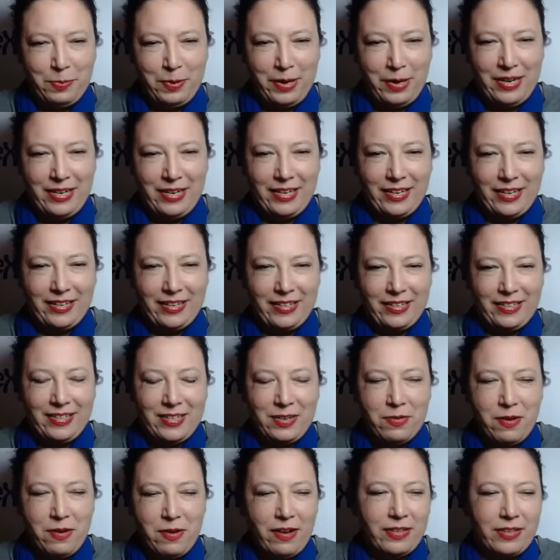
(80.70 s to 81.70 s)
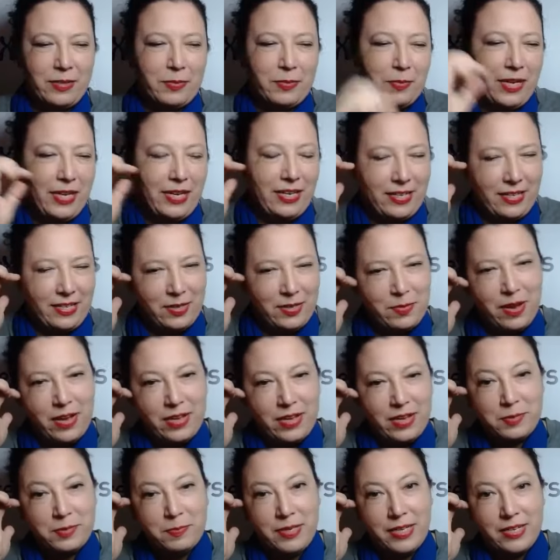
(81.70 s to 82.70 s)
brilliant. You asked me
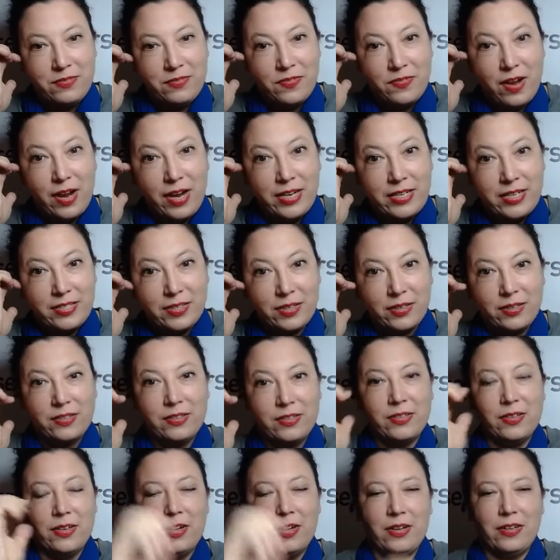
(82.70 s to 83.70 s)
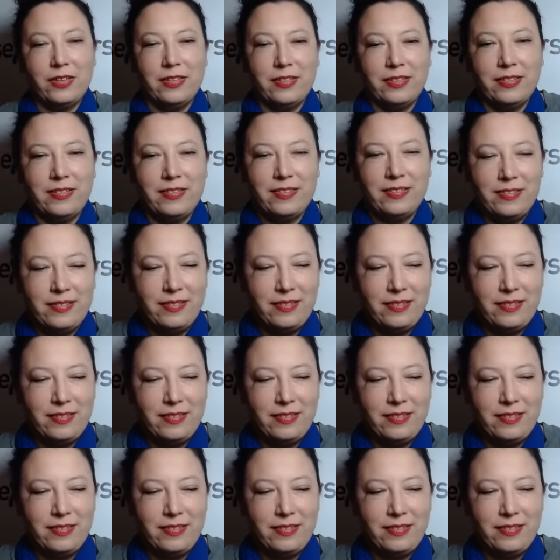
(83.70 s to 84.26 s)
advice on